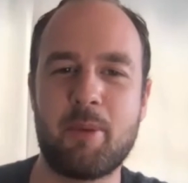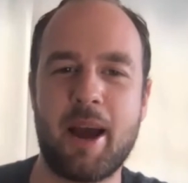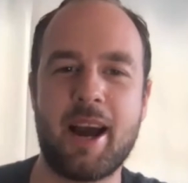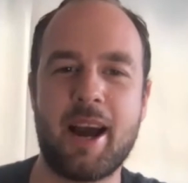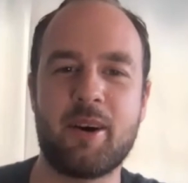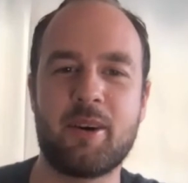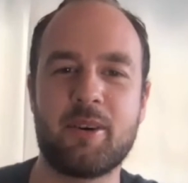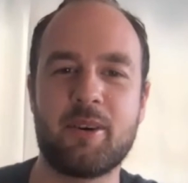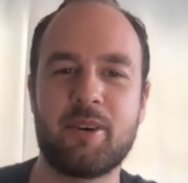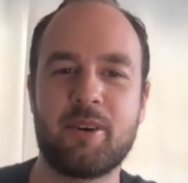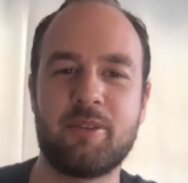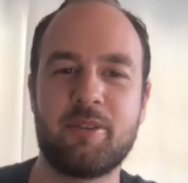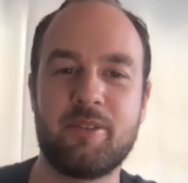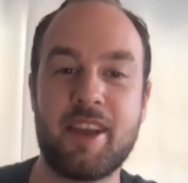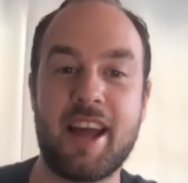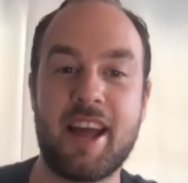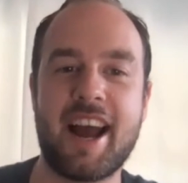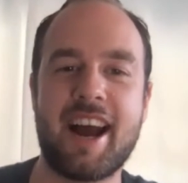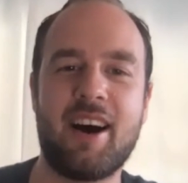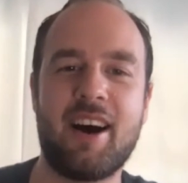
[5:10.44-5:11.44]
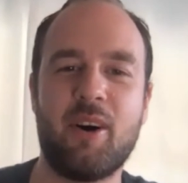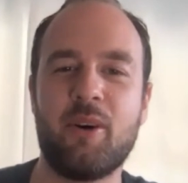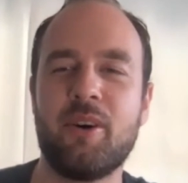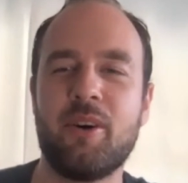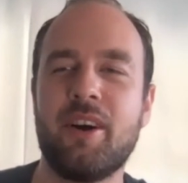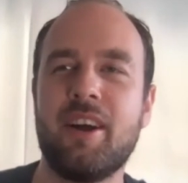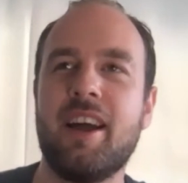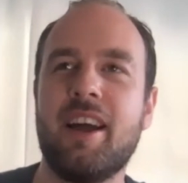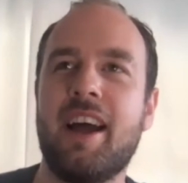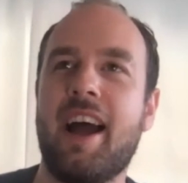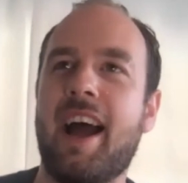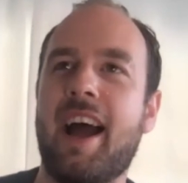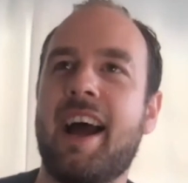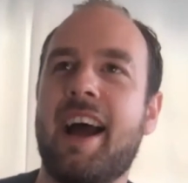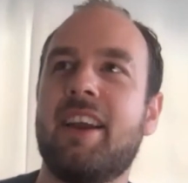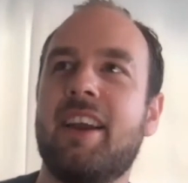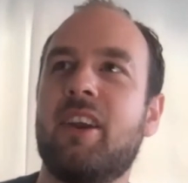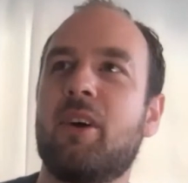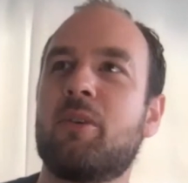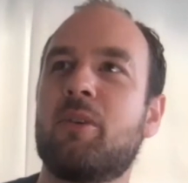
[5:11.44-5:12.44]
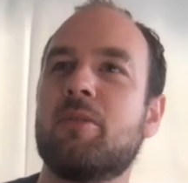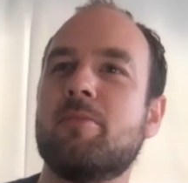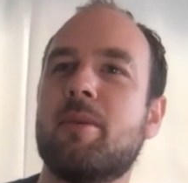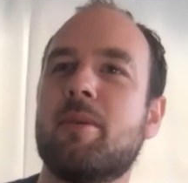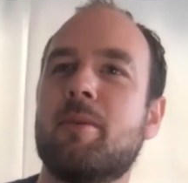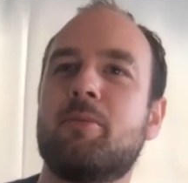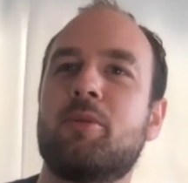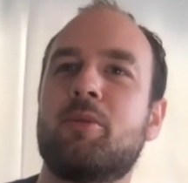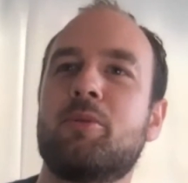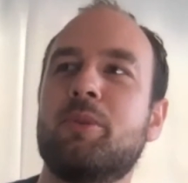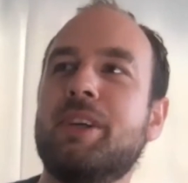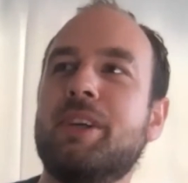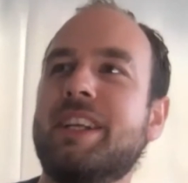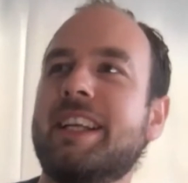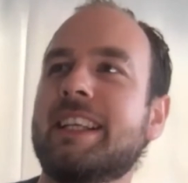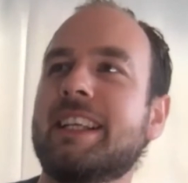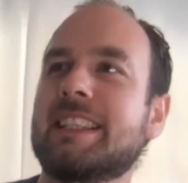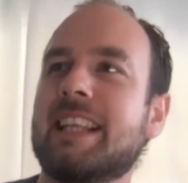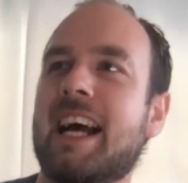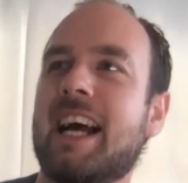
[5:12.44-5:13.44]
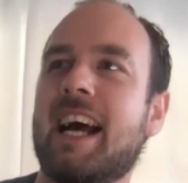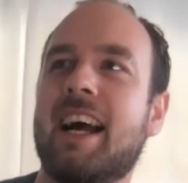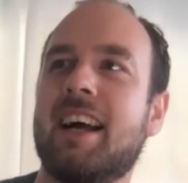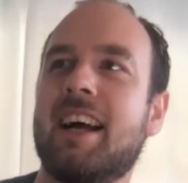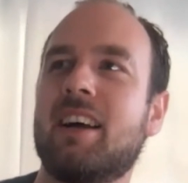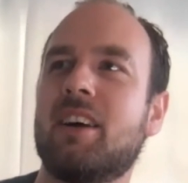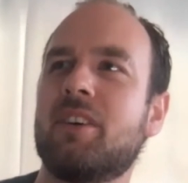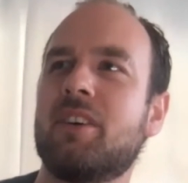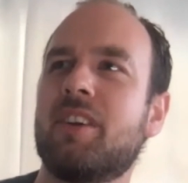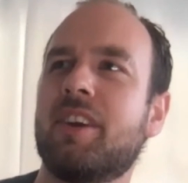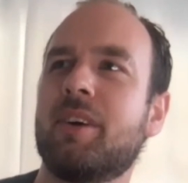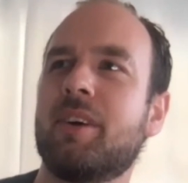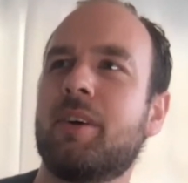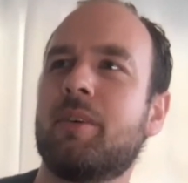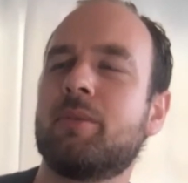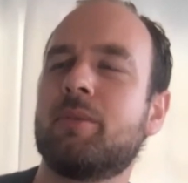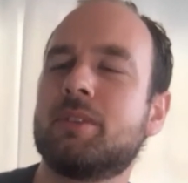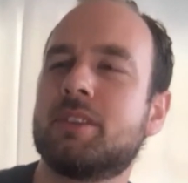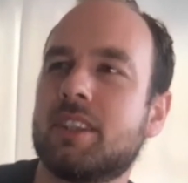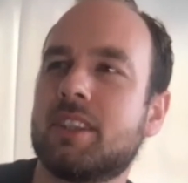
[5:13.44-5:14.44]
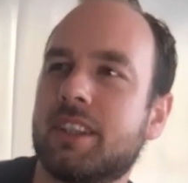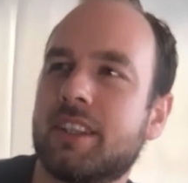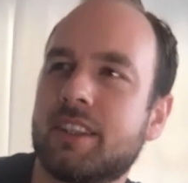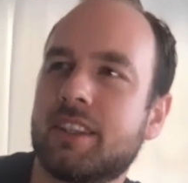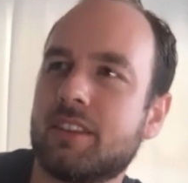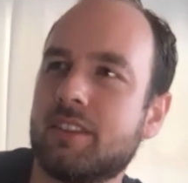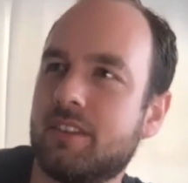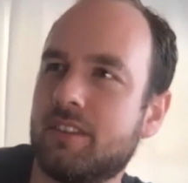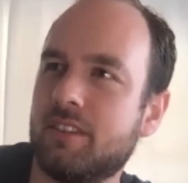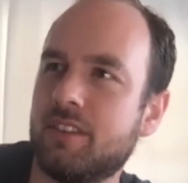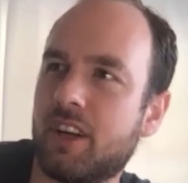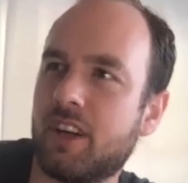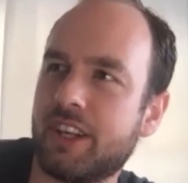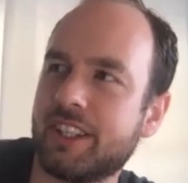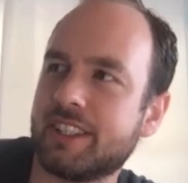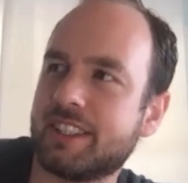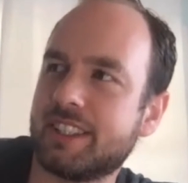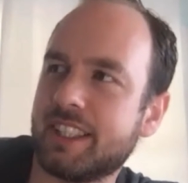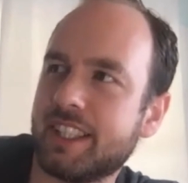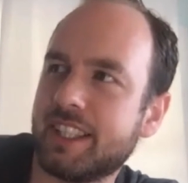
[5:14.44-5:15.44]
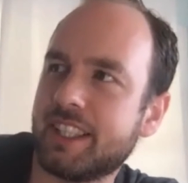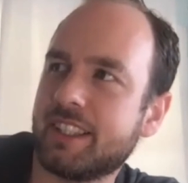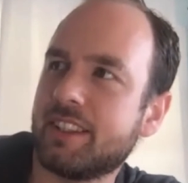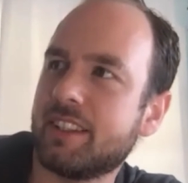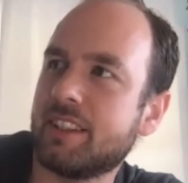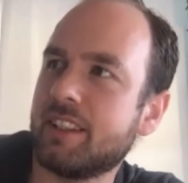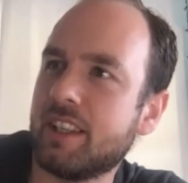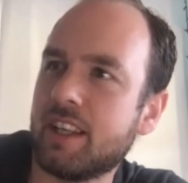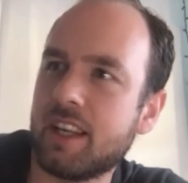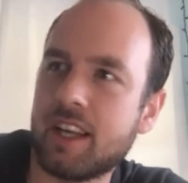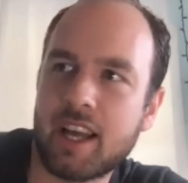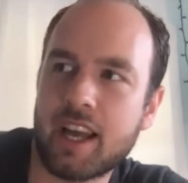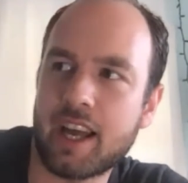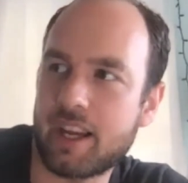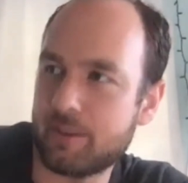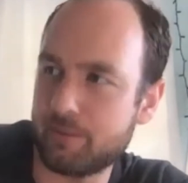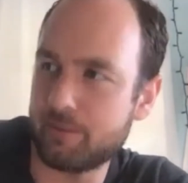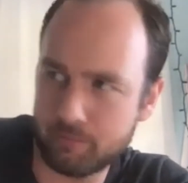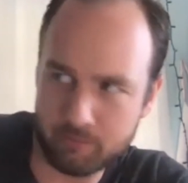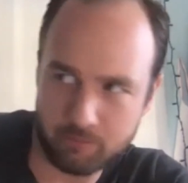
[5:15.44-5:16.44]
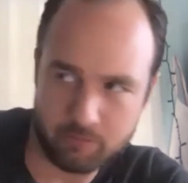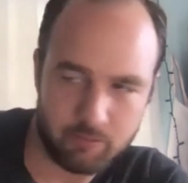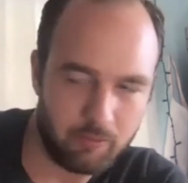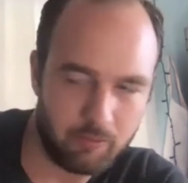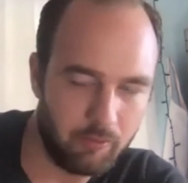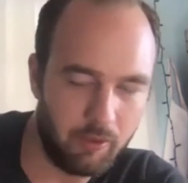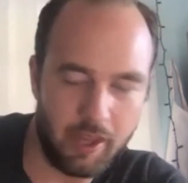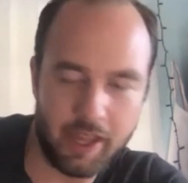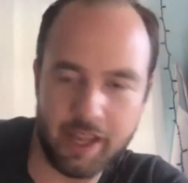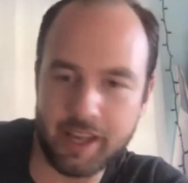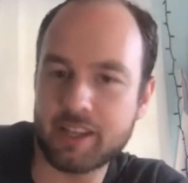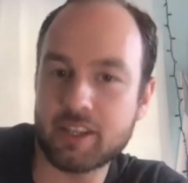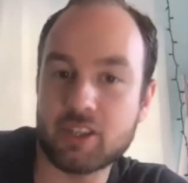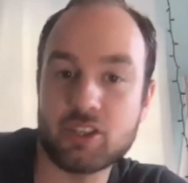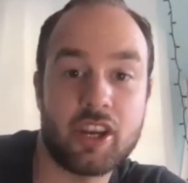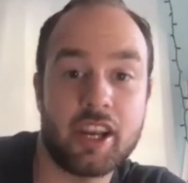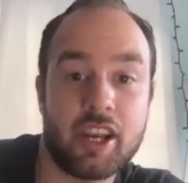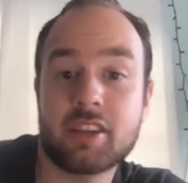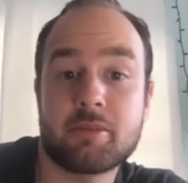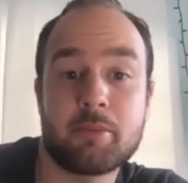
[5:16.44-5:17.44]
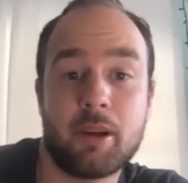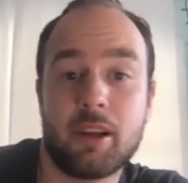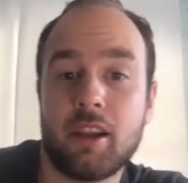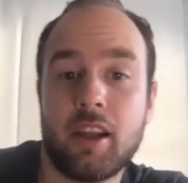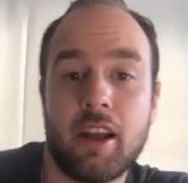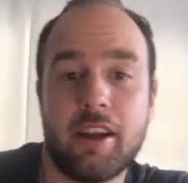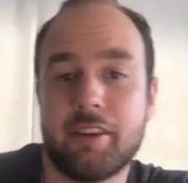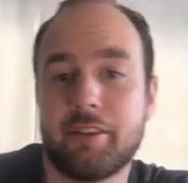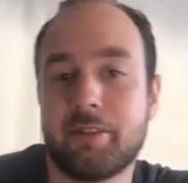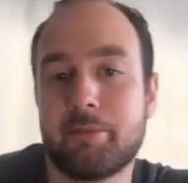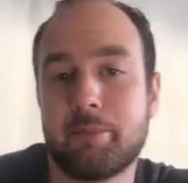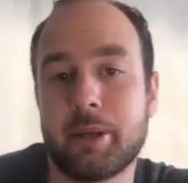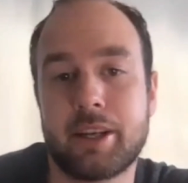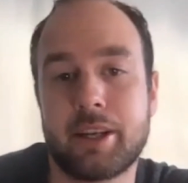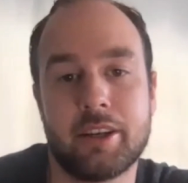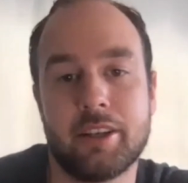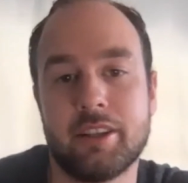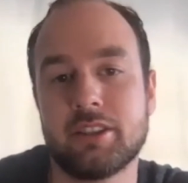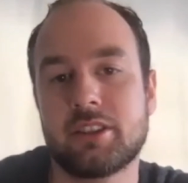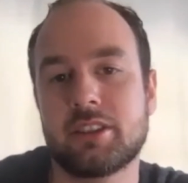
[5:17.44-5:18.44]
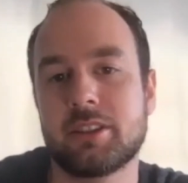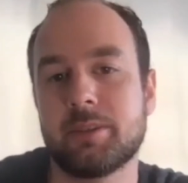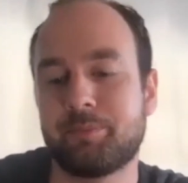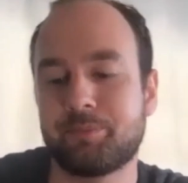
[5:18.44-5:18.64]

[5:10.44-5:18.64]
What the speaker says: Power of Now. And I remember reading that, I think I was like 19, And it changed my life because